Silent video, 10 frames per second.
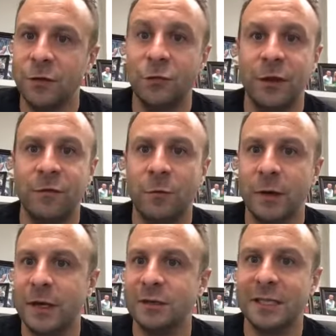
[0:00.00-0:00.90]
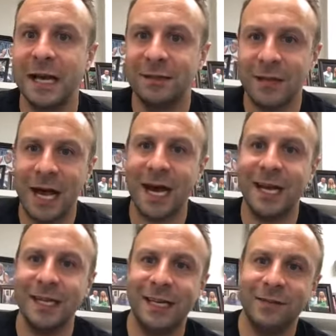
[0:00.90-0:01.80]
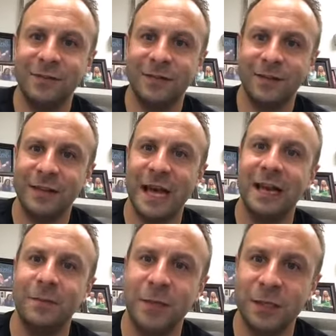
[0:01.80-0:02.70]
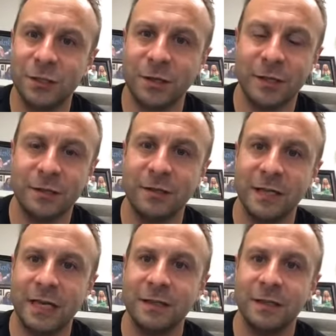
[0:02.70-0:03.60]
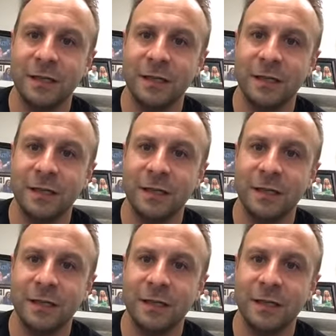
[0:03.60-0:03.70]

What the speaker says: 3 or 4 years down the line, if that administrator, that